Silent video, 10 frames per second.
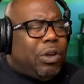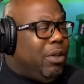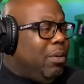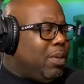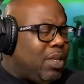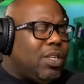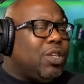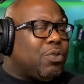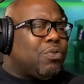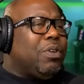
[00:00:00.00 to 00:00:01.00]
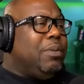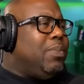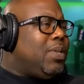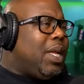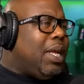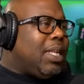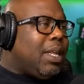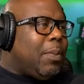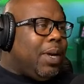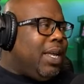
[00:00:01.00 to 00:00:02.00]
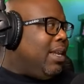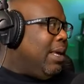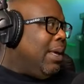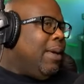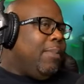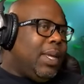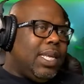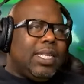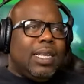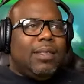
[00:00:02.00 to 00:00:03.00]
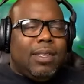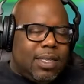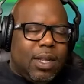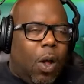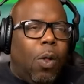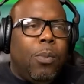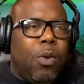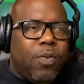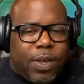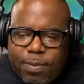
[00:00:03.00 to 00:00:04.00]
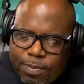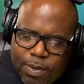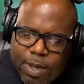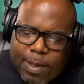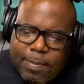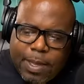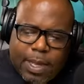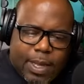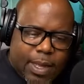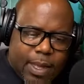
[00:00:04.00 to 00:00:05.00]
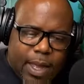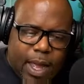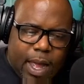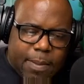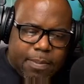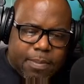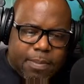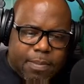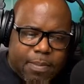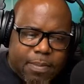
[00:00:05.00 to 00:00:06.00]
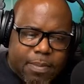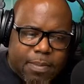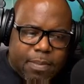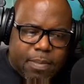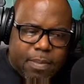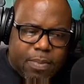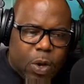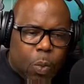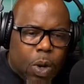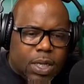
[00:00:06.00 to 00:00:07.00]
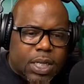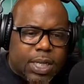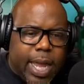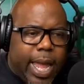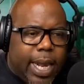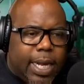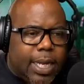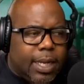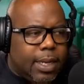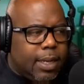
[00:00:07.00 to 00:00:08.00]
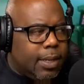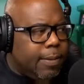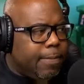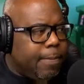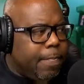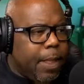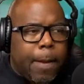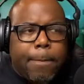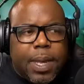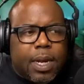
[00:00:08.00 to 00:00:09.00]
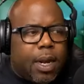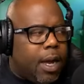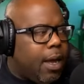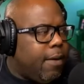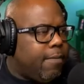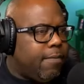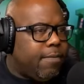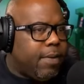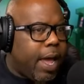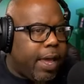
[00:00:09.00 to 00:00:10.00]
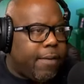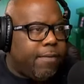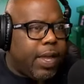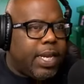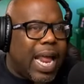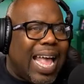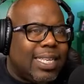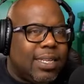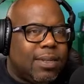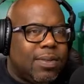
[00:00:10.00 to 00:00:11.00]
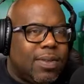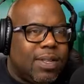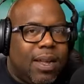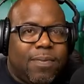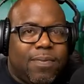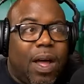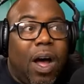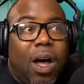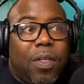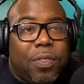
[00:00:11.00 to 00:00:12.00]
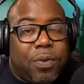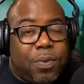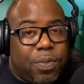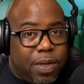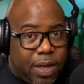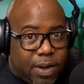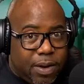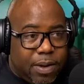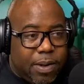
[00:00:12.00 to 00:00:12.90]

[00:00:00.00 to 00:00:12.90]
real? Was this a dream state that they were in? Because listen, the whole movie, okay, um, there wasn't any bit of like fantastical stuff other than